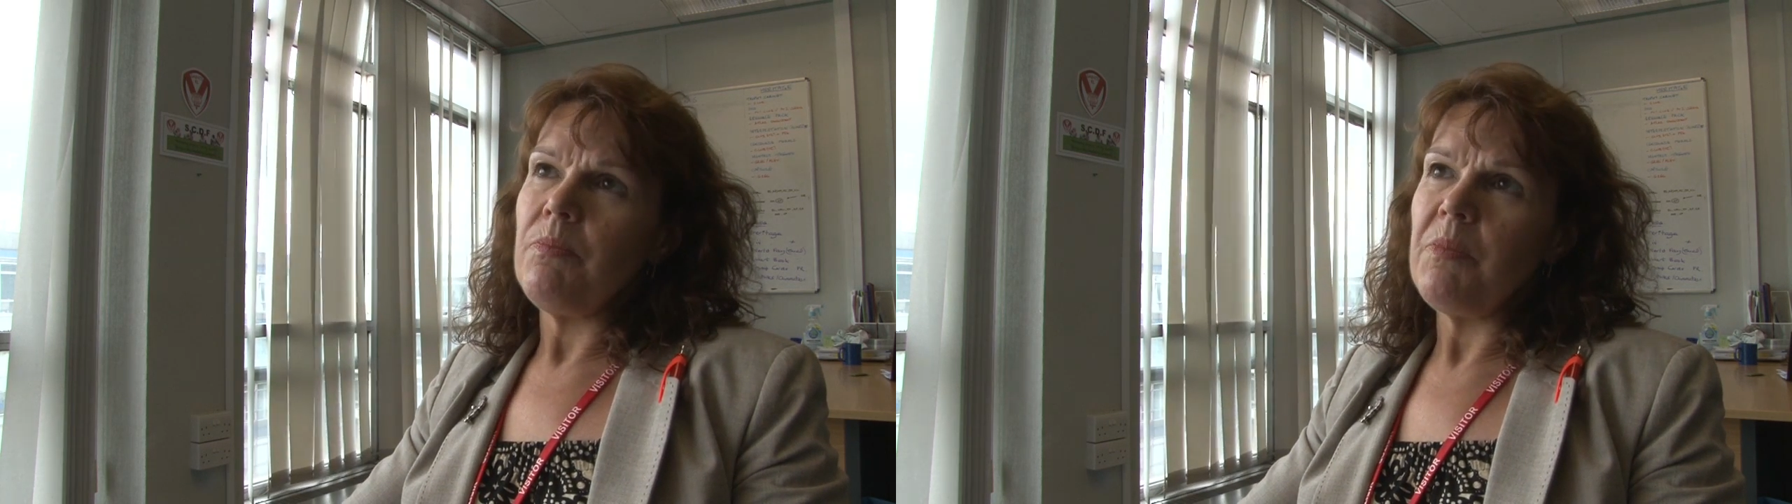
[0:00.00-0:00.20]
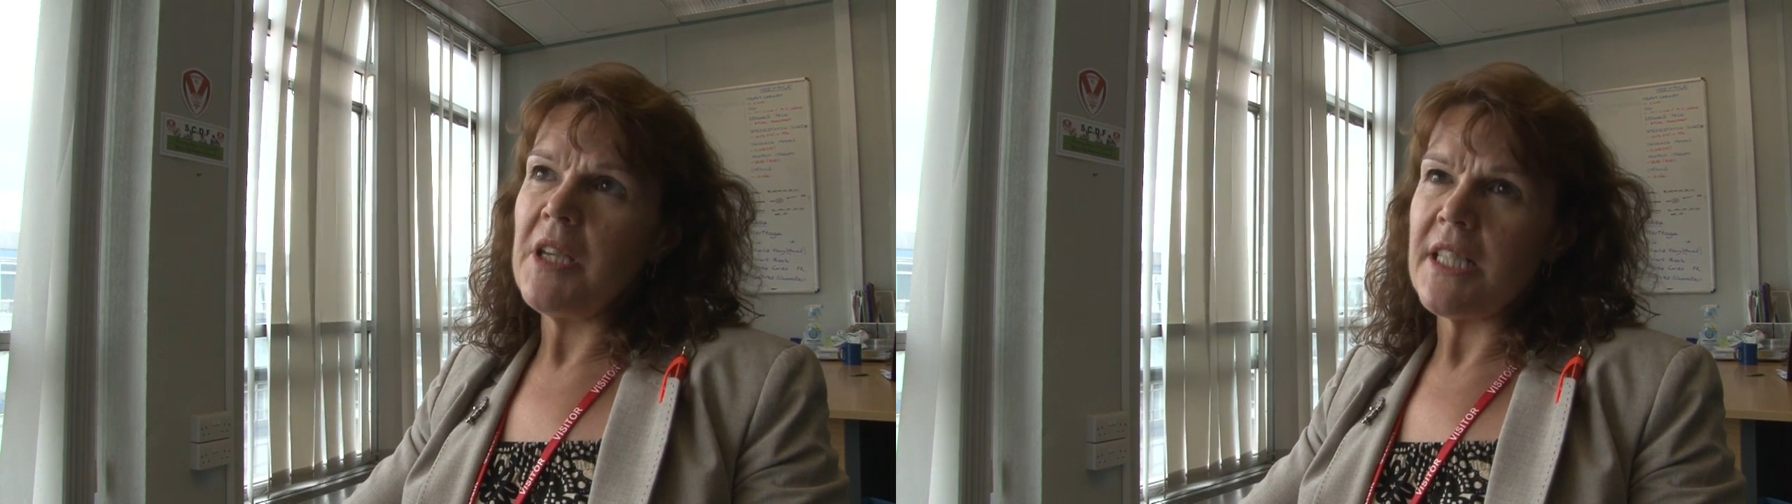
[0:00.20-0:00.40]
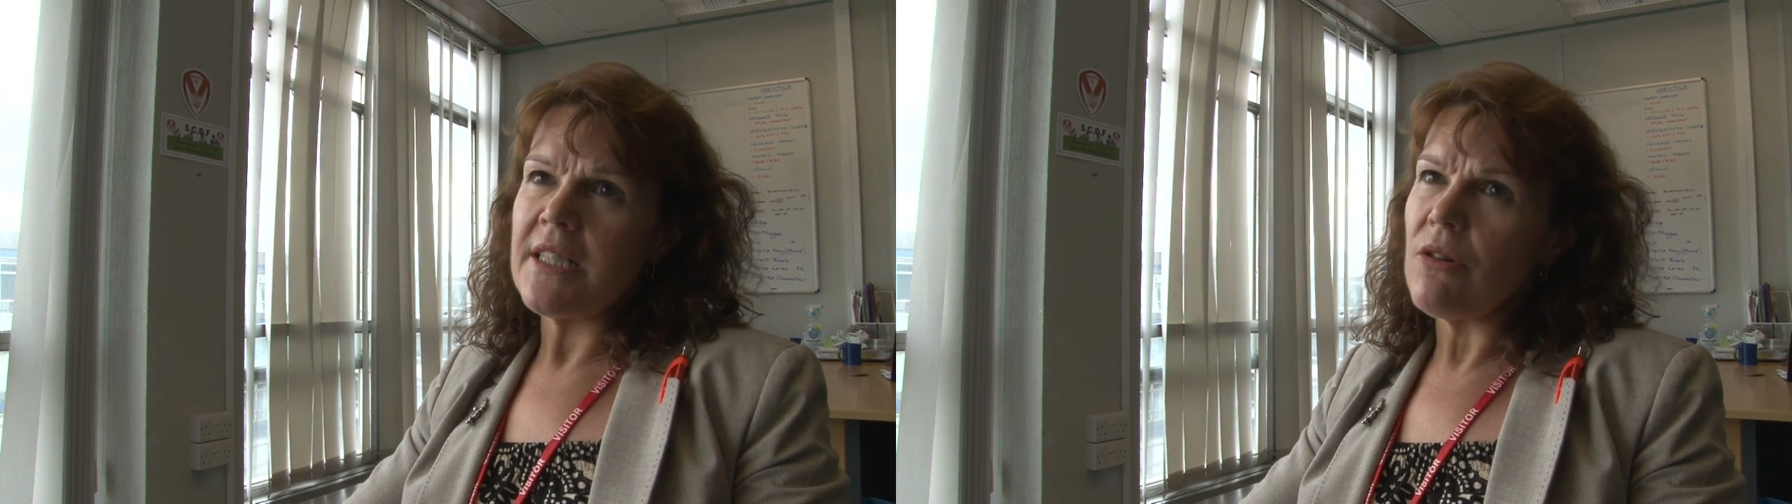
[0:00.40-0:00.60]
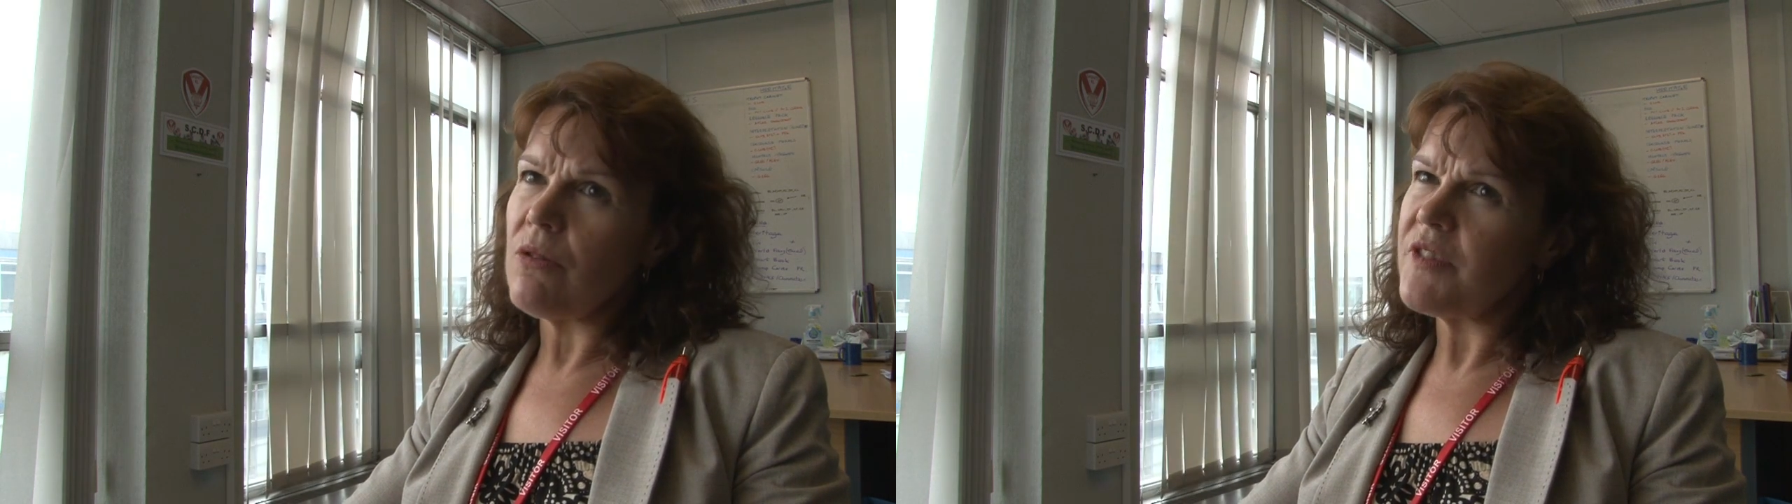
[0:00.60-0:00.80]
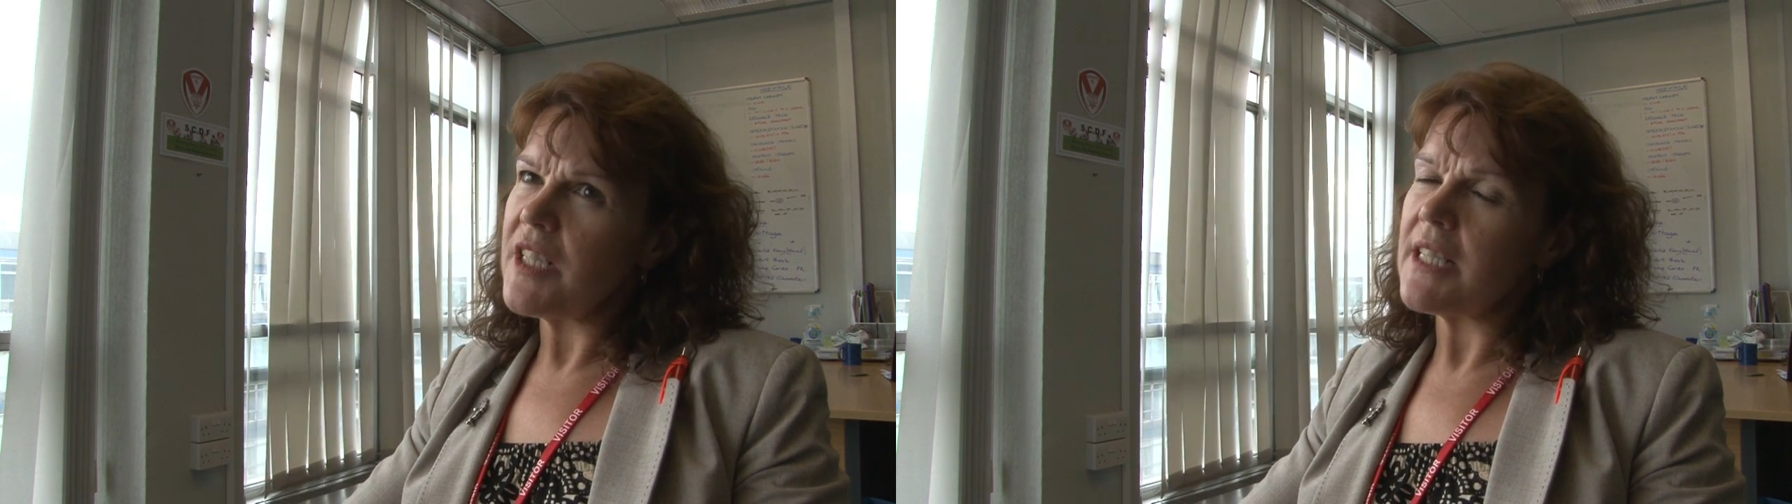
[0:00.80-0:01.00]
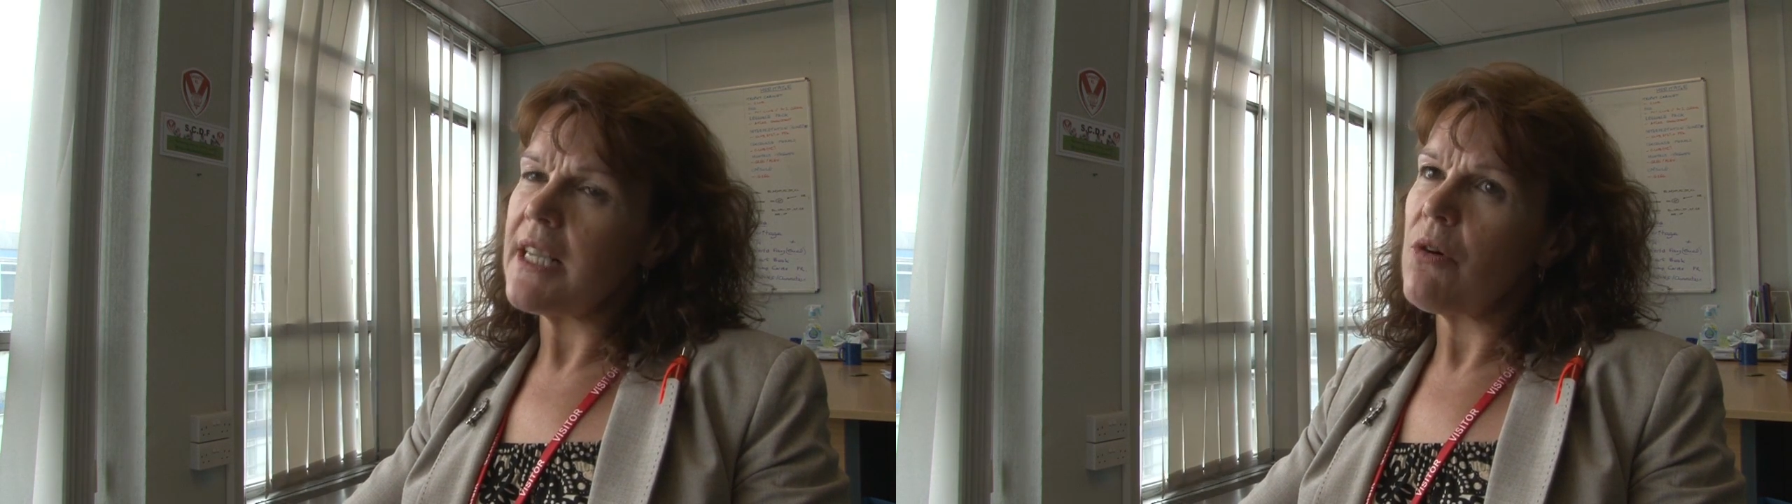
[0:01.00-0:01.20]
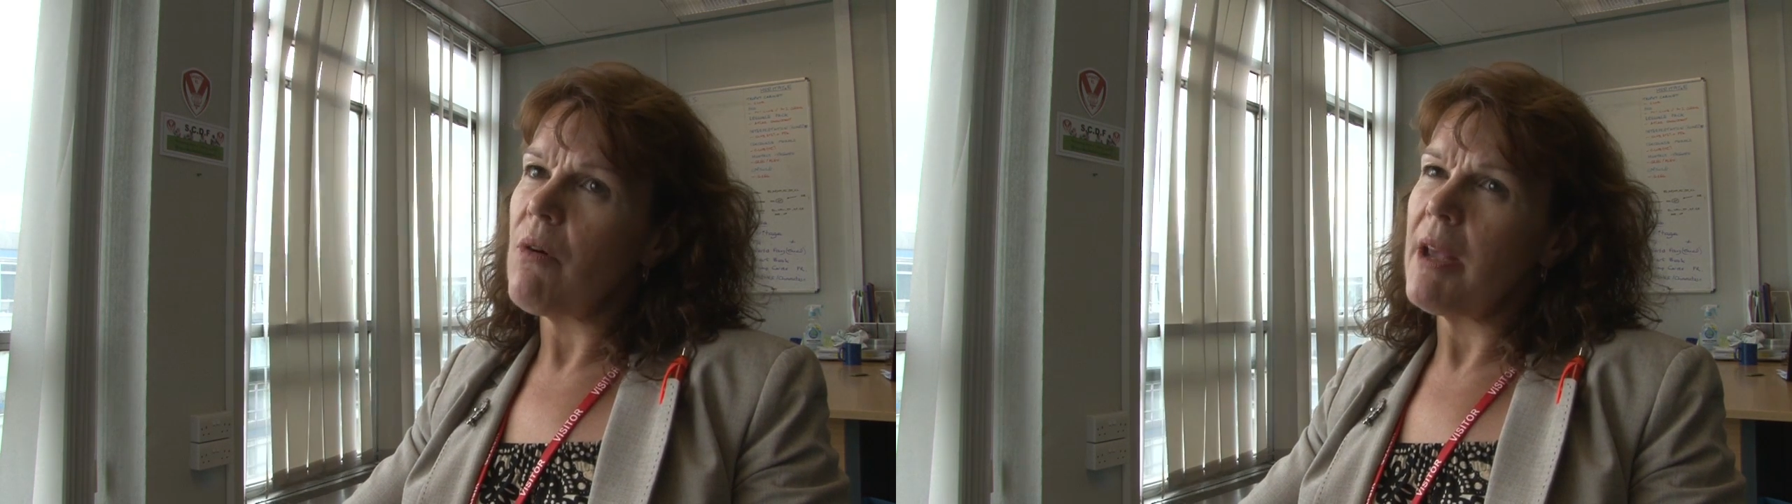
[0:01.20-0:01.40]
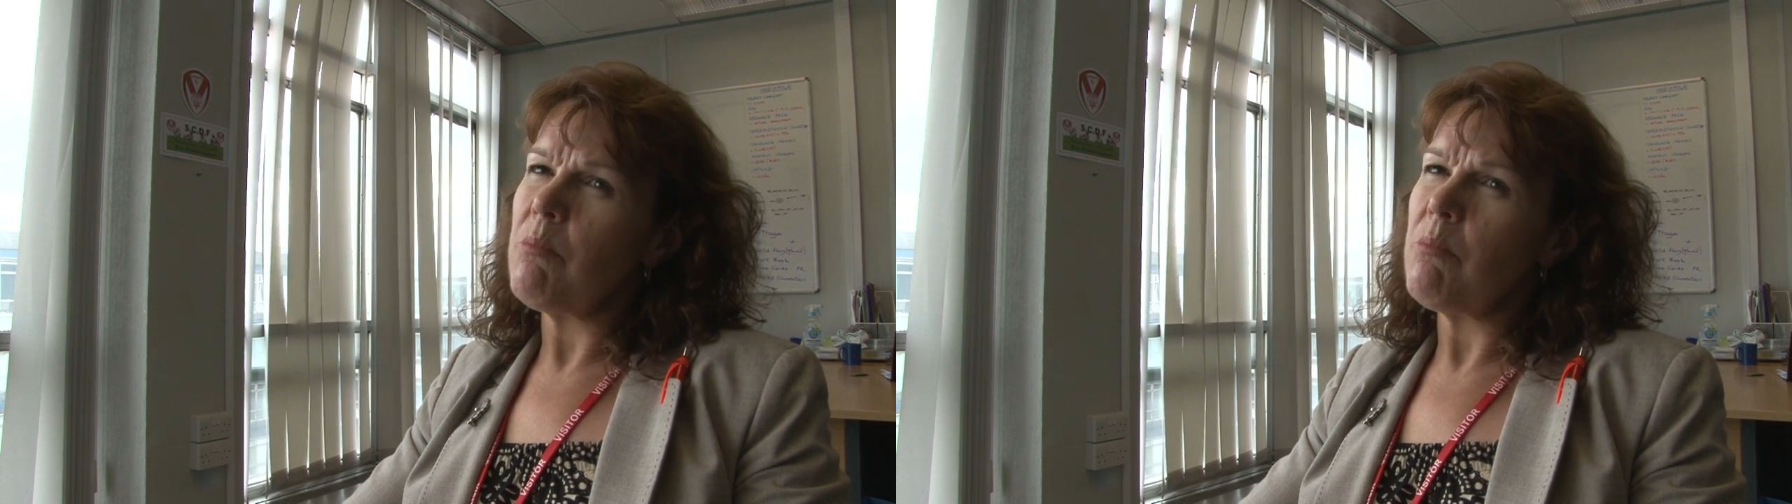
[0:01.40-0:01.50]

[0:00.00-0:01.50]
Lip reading: because it's obviously quite